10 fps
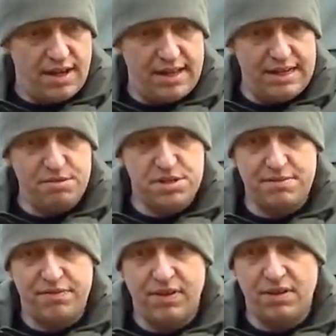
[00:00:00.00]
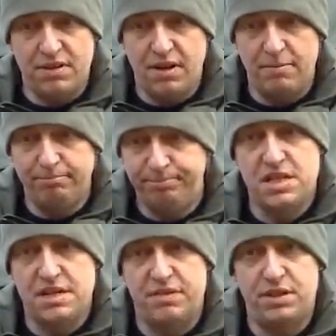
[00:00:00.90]
And it was something like,
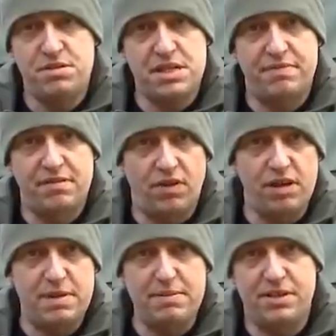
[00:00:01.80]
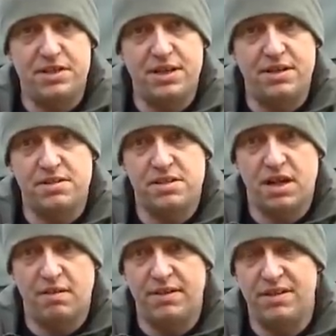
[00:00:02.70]
if you're doing something right, people are jealous.
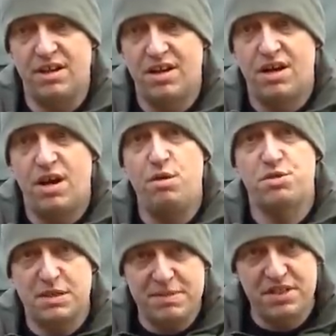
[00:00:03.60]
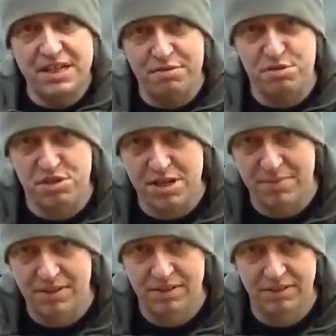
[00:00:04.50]
I mean, who's going to be jealous of
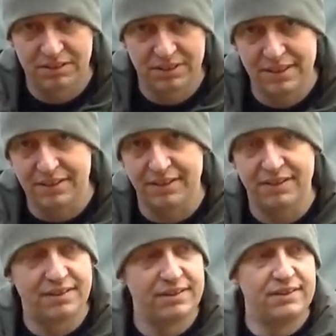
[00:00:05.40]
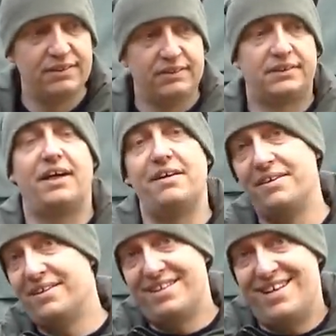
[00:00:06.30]
someone who's an idiot?
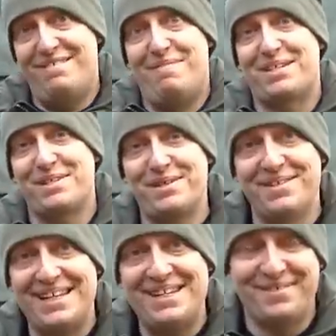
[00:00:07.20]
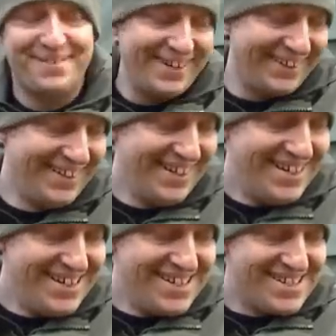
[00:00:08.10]
So it makes a lot of sense, right?
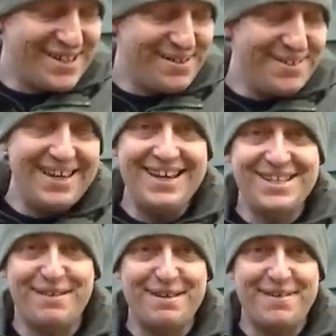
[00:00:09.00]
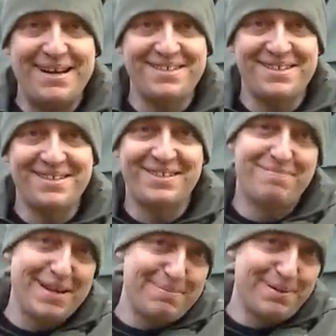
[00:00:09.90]
So yeah, 20,000
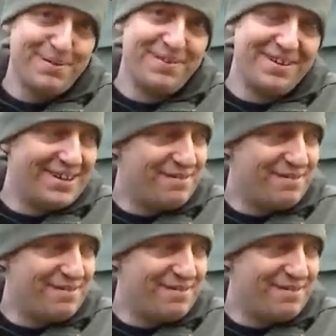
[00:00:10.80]
good people